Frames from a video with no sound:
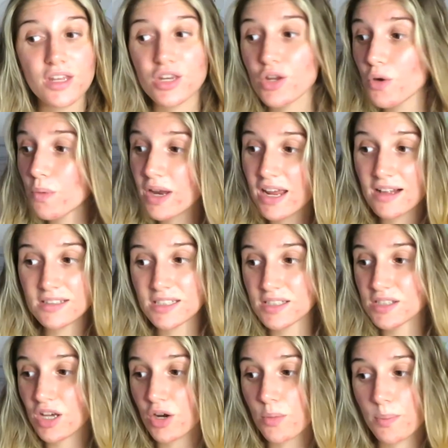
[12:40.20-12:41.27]
no one else
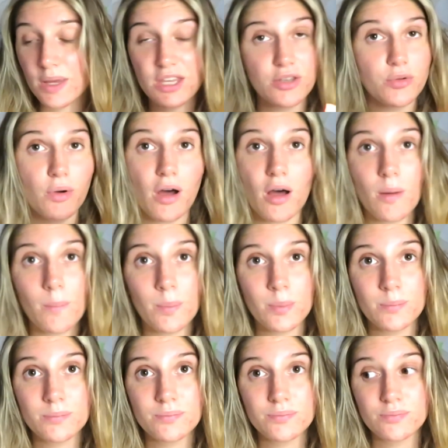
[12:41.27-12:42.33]
is gonna pick you up
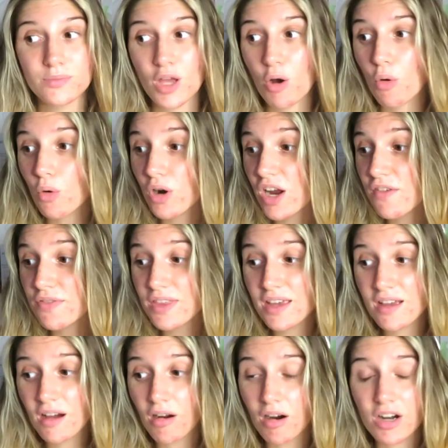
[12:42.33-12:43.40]
or if
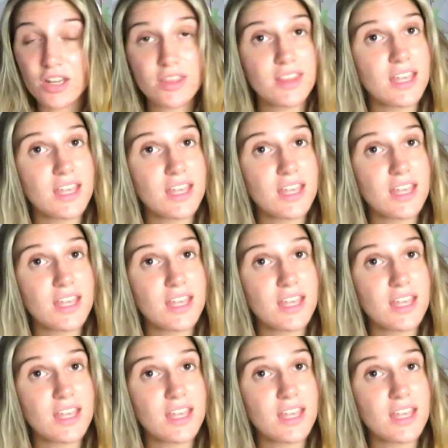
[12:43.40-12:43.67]
they are